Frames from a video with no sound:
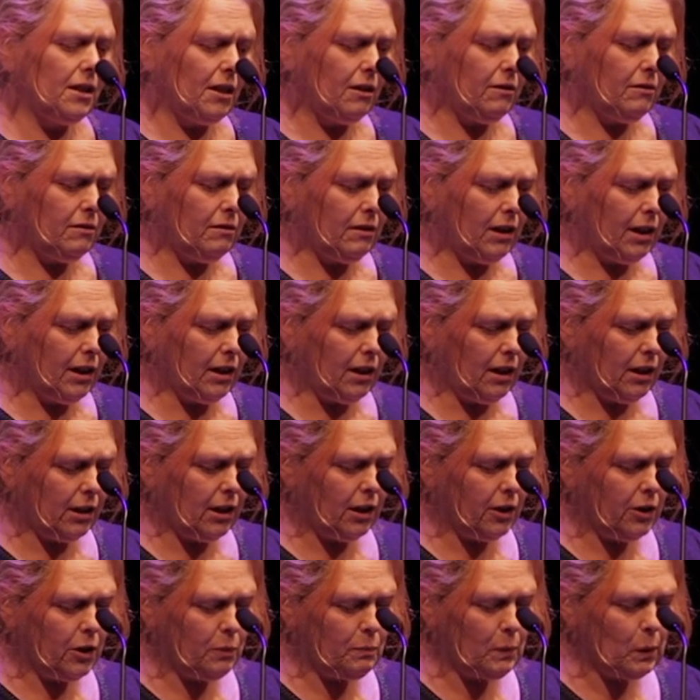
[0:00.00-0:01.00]
So a
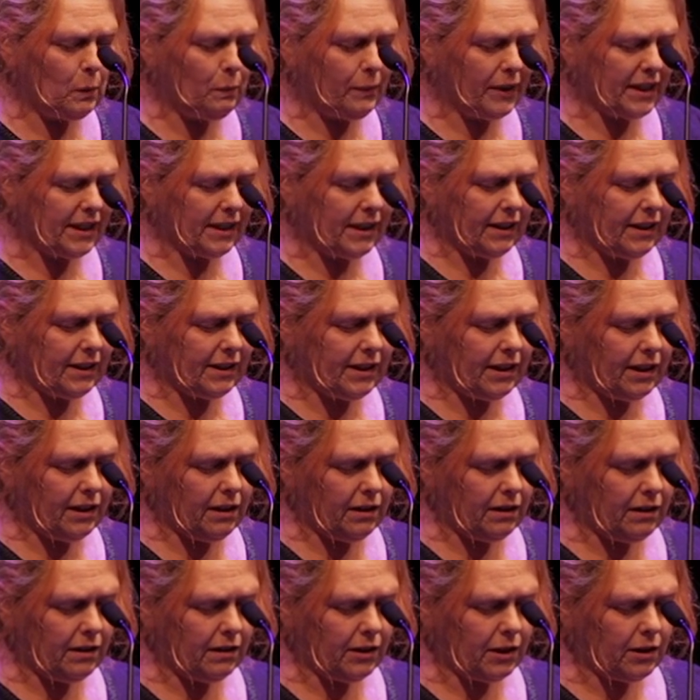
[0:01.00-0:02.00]
global business
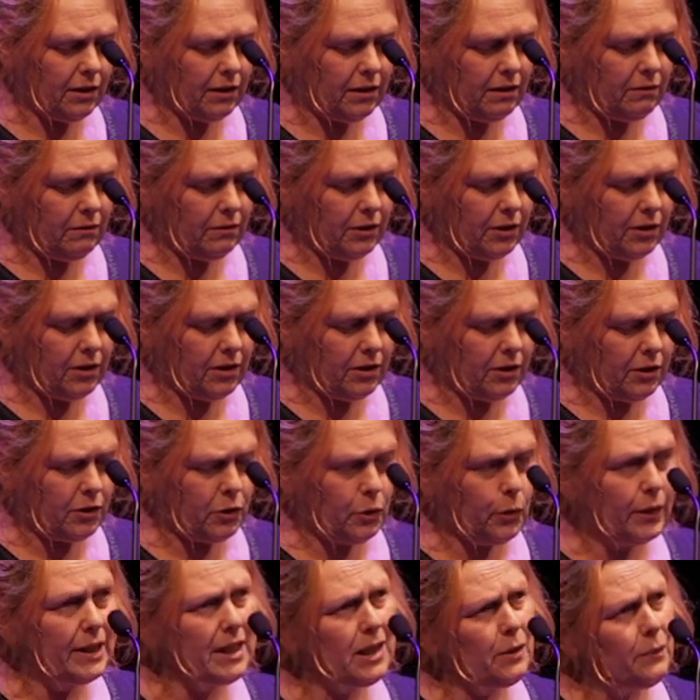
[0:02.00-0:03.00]
in
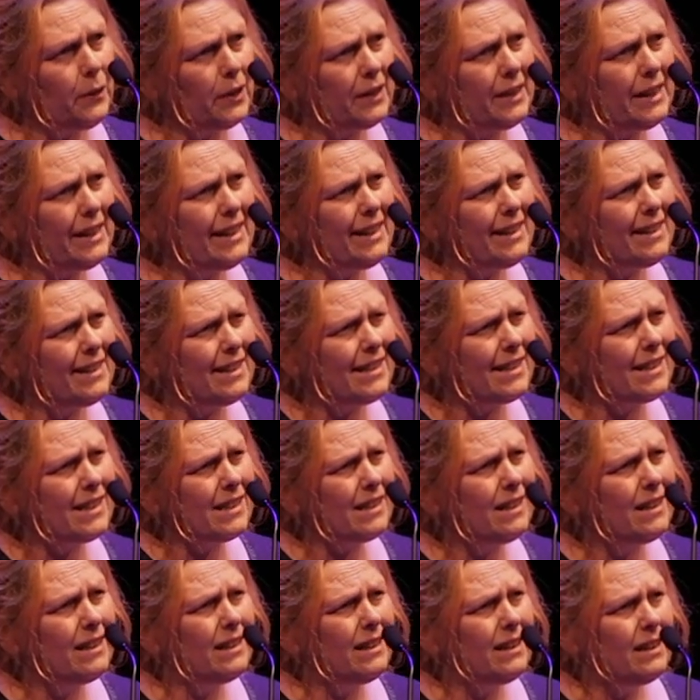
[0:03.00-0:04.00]
21
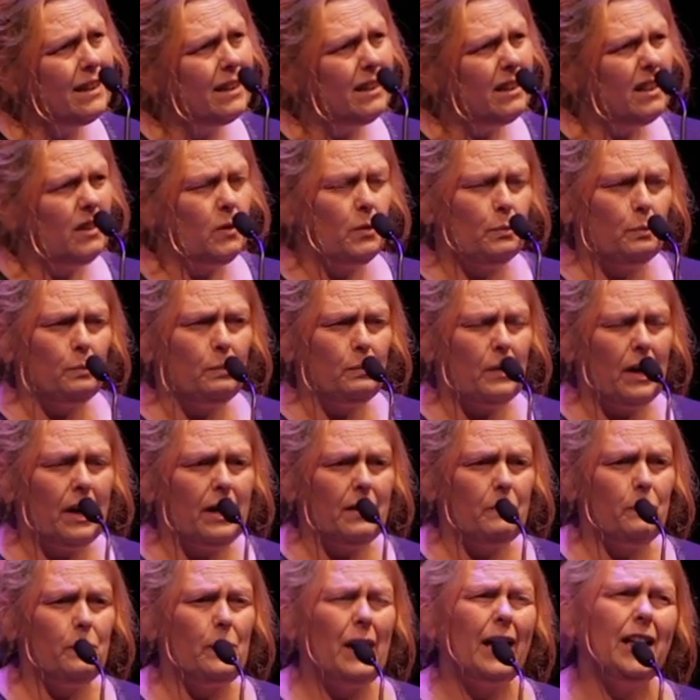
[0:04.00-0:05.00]
years.
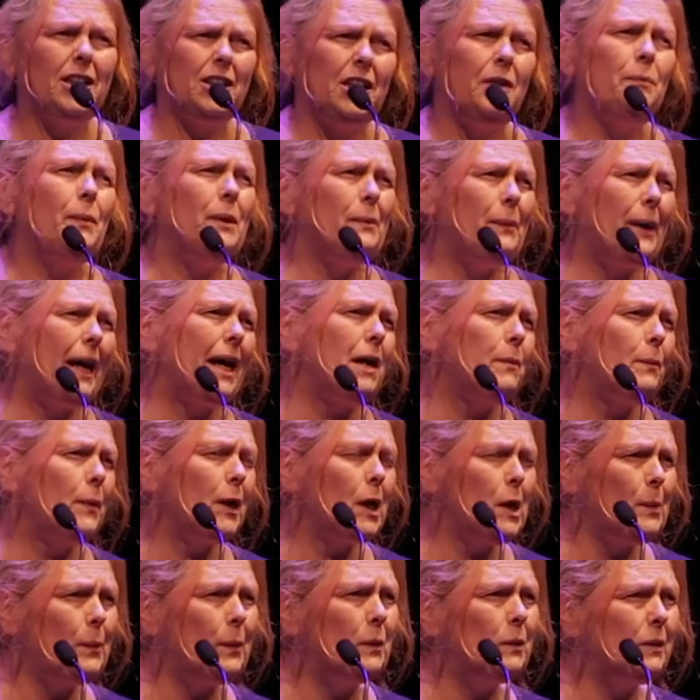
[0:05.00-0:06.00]
Actually, we became
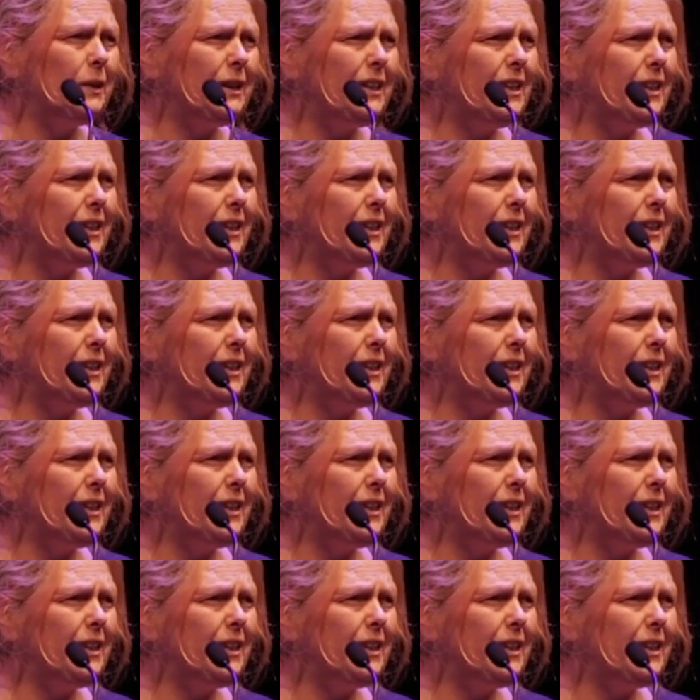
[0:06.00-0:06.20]
global